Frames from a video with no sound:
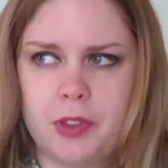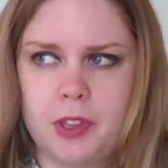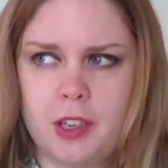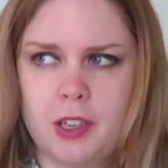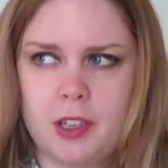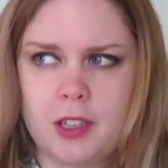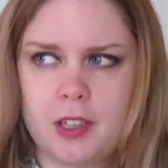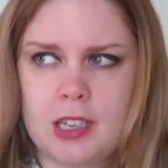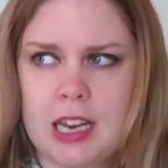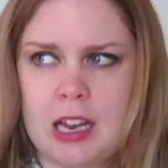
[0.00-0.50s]

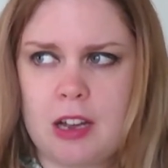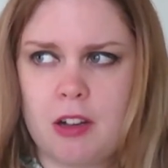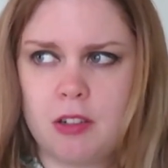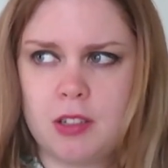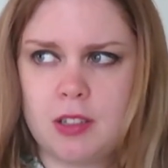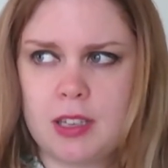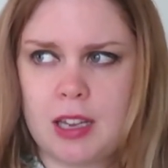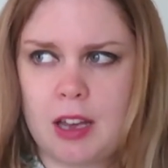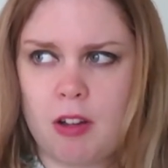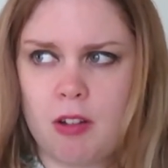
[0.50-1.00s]

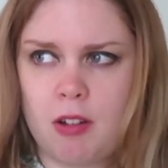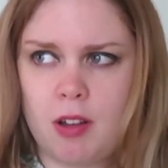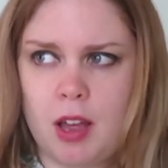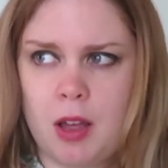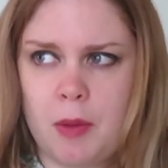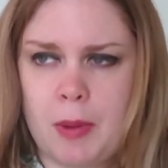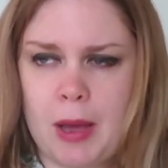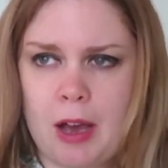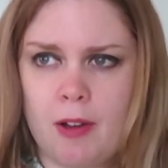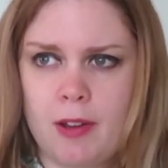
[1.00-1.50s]
shout out
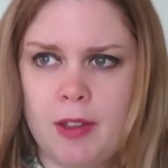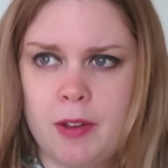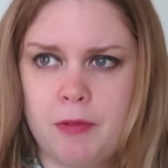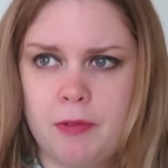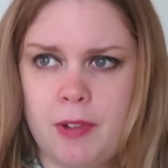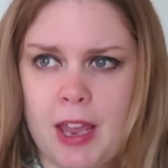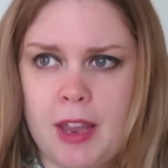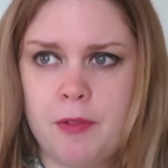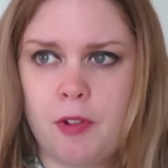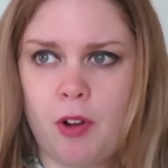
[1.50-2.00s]
about in
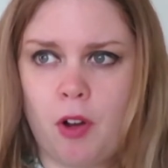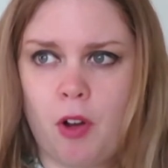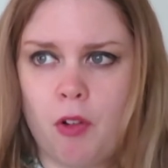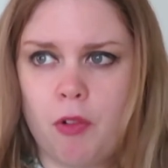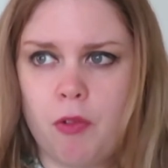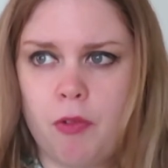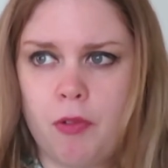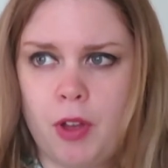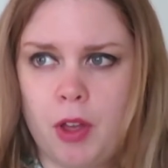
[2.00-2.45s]
favour of